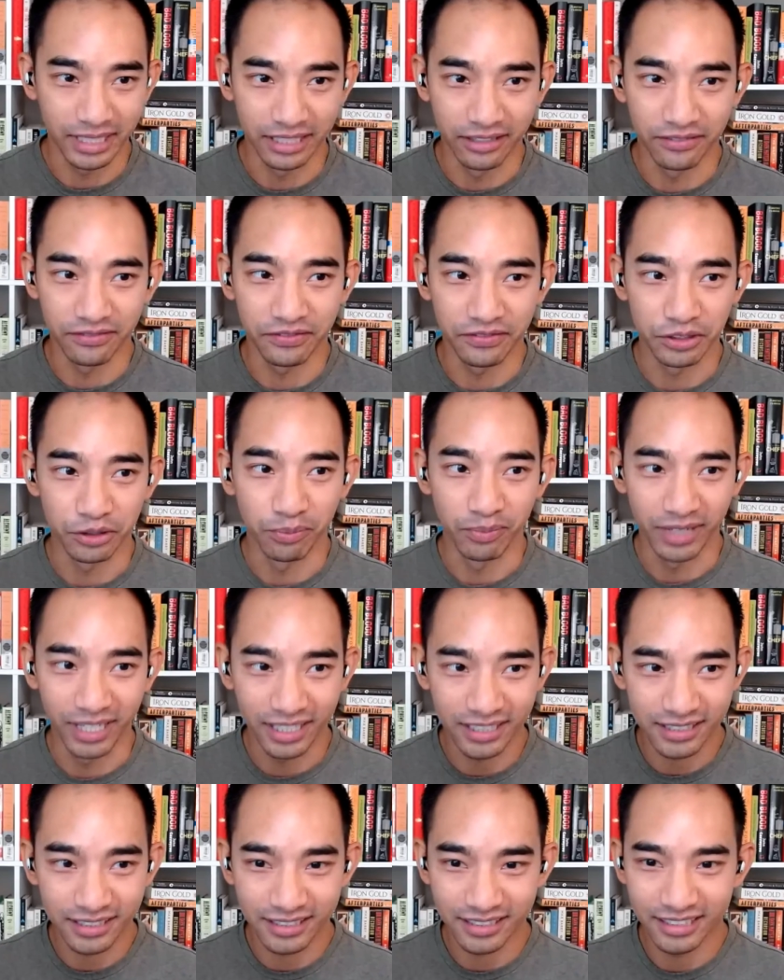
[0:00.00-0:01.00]
in a few
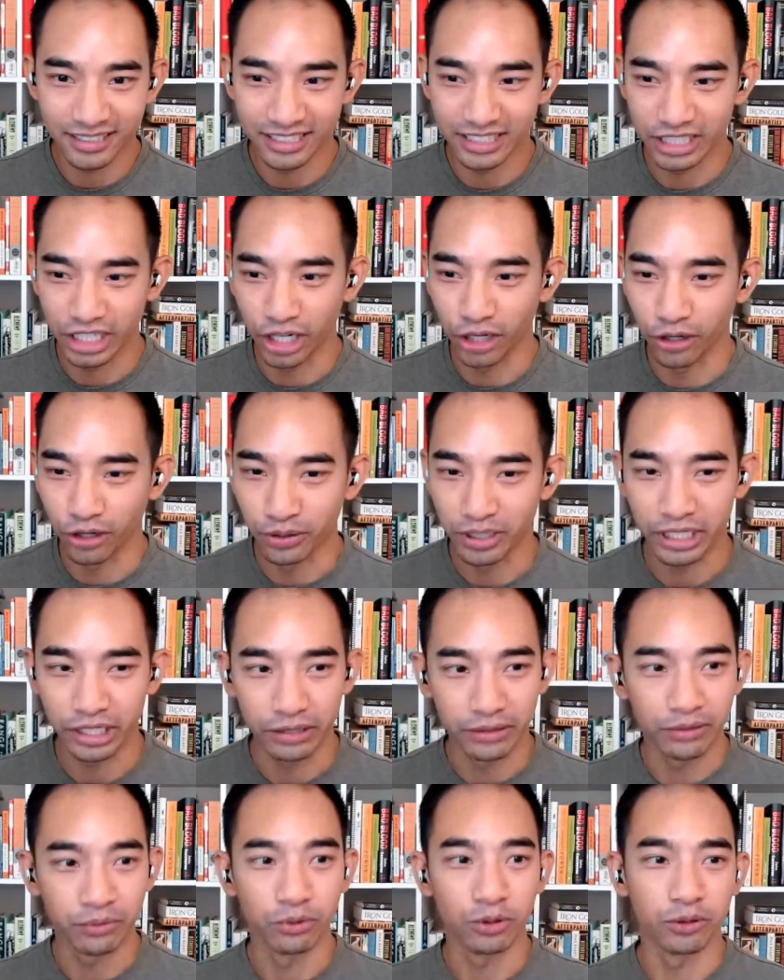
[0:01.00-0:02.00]
minutes. So
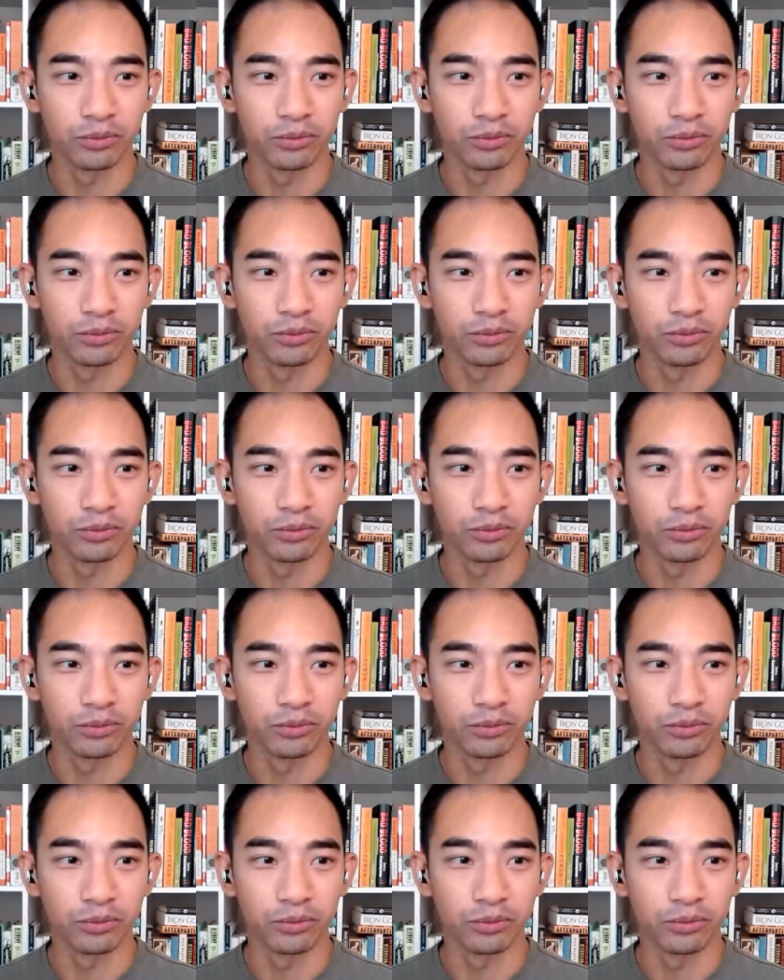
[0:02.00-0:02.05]
he will